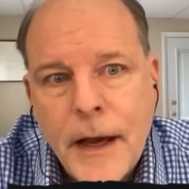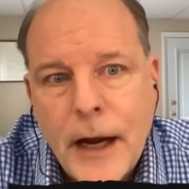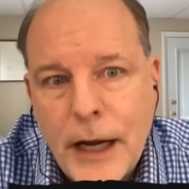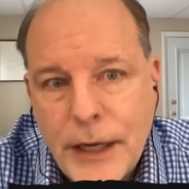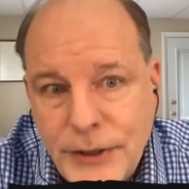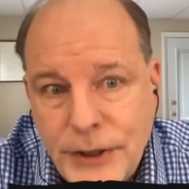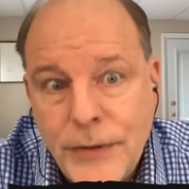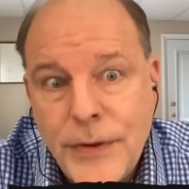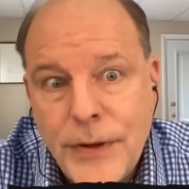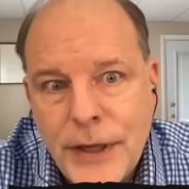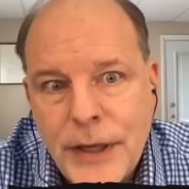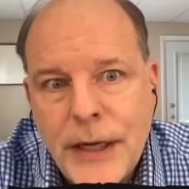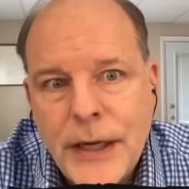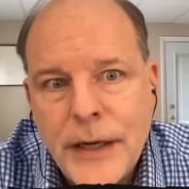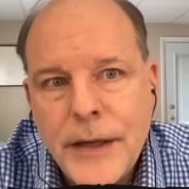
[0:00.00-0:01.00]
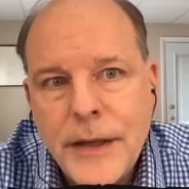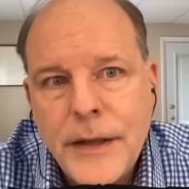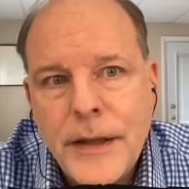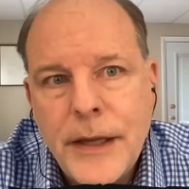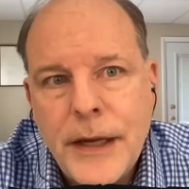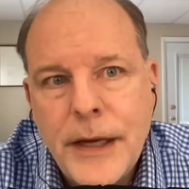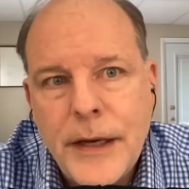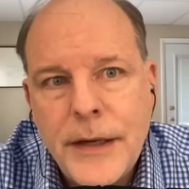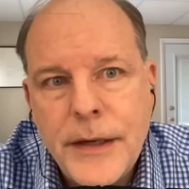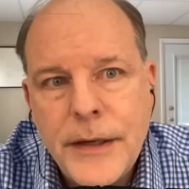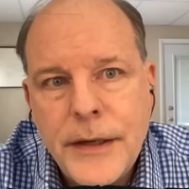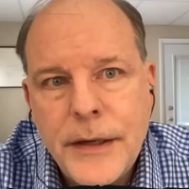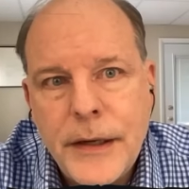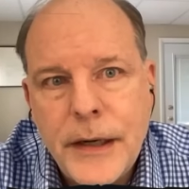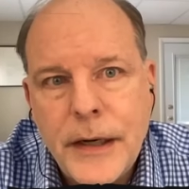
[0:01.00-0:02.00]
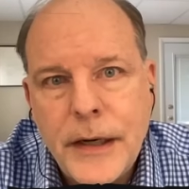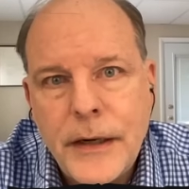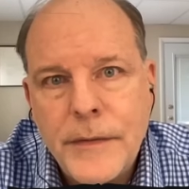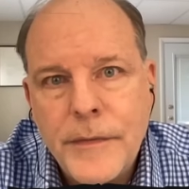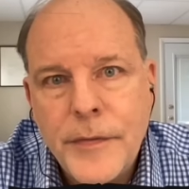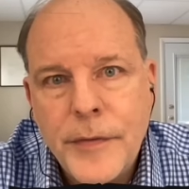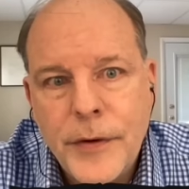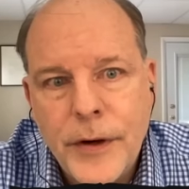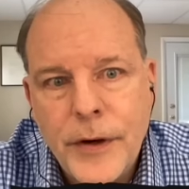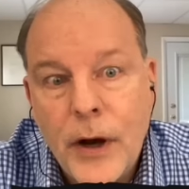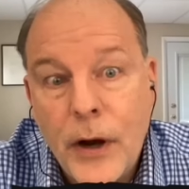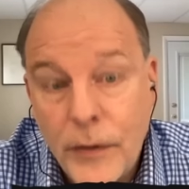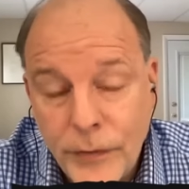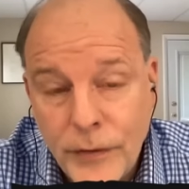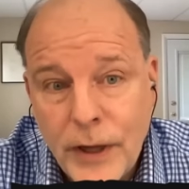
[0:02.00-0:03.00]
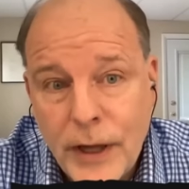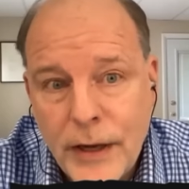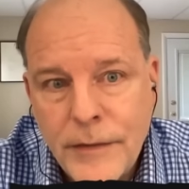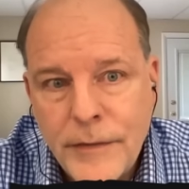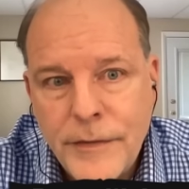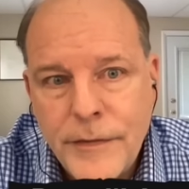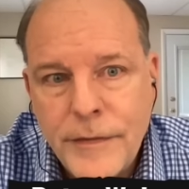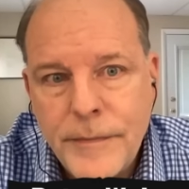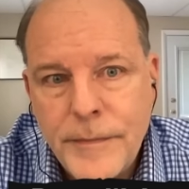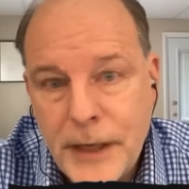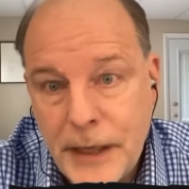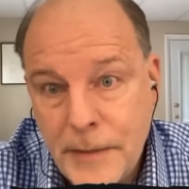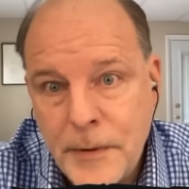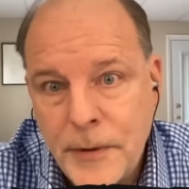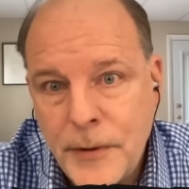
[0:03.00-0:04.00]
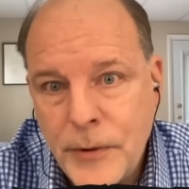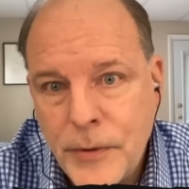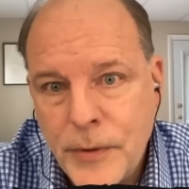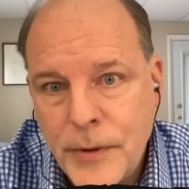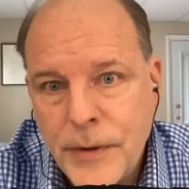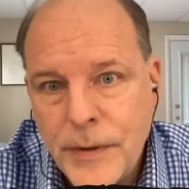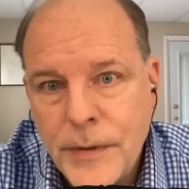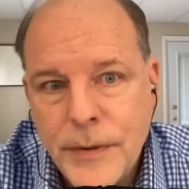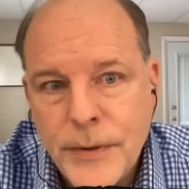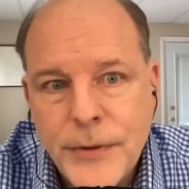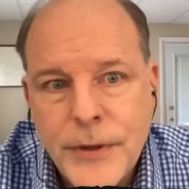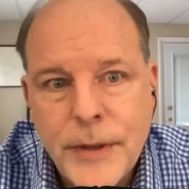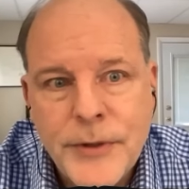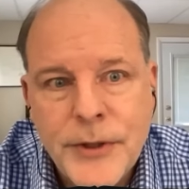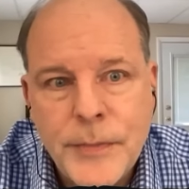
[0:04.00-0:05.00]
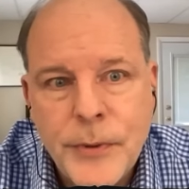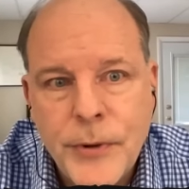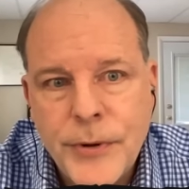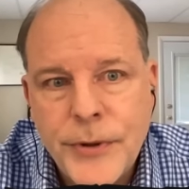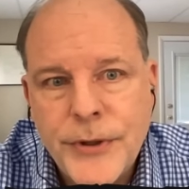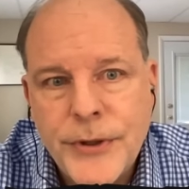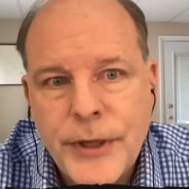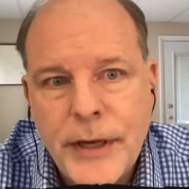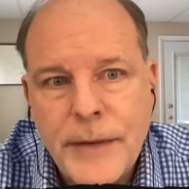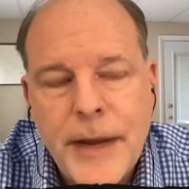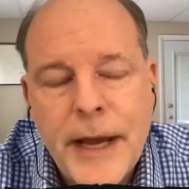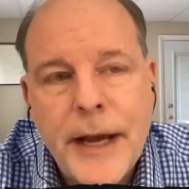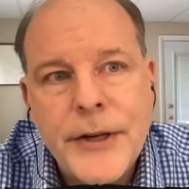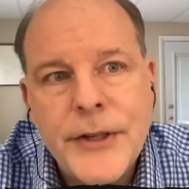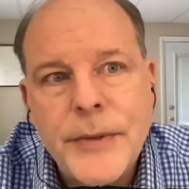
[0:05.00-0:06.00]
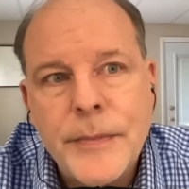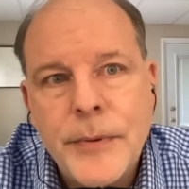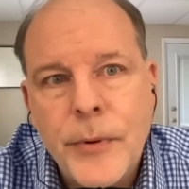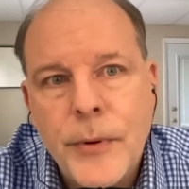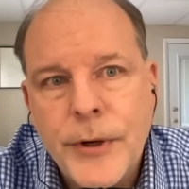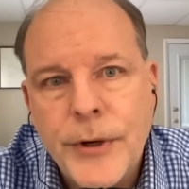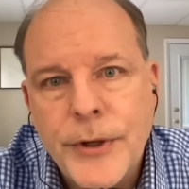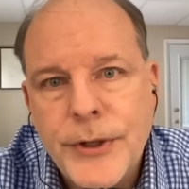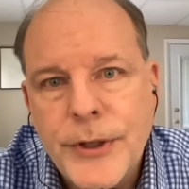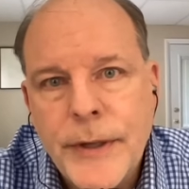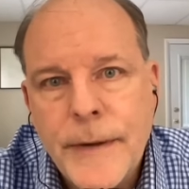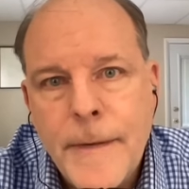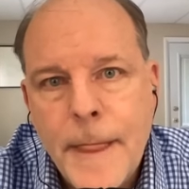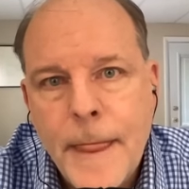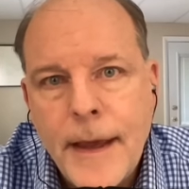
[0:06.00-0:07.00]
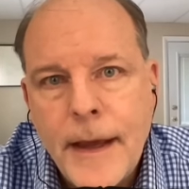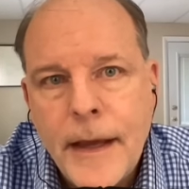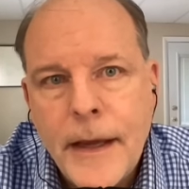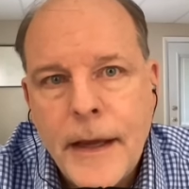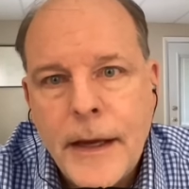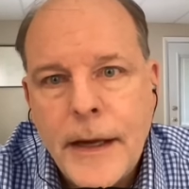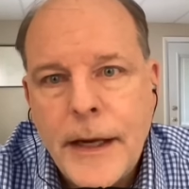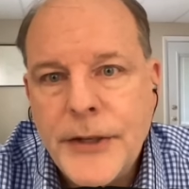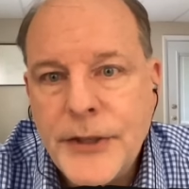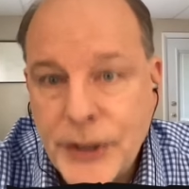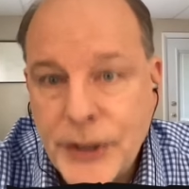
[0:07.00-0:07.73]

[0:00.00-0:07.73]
I do think that uh, for an awful lot of people who are who are Trump supporters and MAGA supporters, it's a